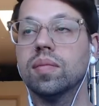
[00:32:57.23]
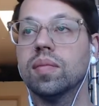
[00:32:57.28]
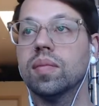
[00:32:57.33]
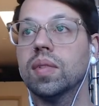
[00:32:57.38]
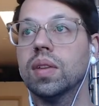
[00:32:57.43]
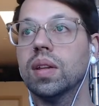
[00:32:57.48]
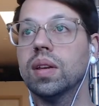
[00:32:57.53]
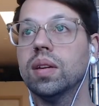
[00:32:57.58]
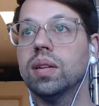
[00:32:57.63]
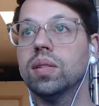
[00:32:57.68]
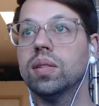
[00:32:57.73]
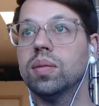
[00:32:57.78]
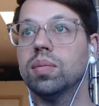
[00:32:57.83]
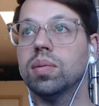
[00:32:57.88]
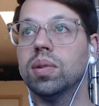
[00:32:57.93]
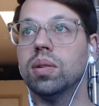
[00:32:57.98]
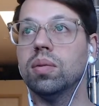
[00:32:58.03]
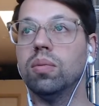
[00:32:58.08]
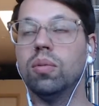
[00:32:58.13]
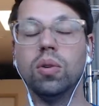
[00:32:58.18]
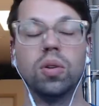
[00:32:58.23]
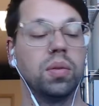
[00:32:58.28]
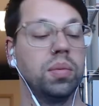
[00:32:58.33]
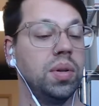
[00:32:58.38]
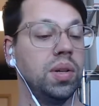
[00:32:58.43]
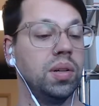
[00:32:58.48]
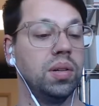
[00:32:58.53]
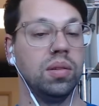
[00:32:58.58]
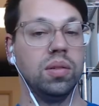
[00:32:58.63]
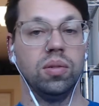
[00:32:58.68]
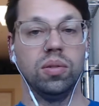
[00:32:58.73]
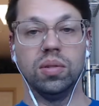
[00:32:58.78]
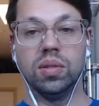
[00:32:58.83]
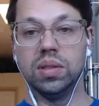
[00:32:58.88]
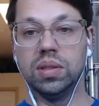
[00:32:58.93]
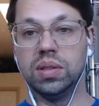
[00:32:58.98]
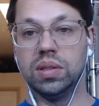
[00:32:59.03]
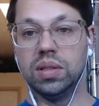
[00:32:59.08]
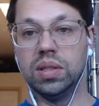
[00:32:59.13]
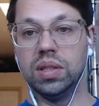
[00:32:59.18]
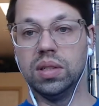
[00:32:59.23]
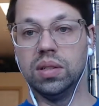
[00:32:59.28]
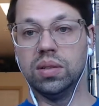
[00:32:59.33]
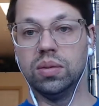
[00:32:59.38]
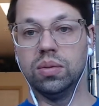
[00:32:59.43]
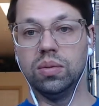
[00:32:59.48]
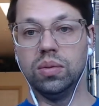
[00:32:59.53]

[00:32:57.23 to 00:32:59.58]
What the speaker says: It's pretty warm here in Oakland today. Woof.